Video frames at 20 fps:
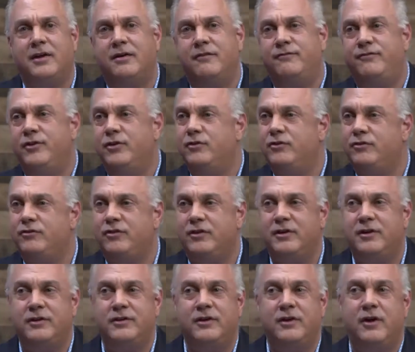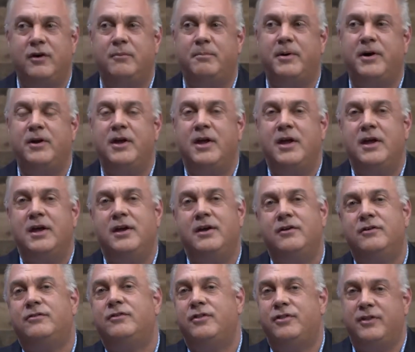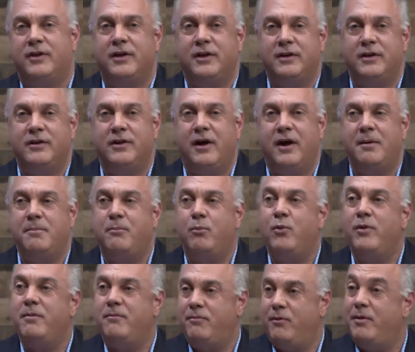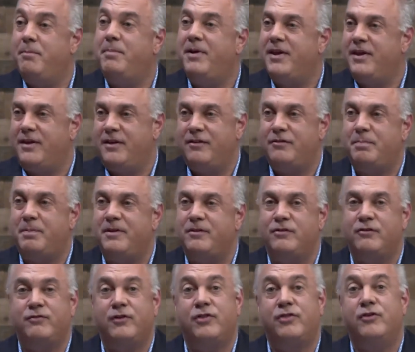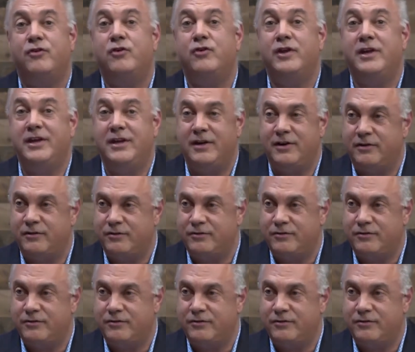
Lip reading: confusion, you know, but here's the thing, you know, we've been in this business for 30 years,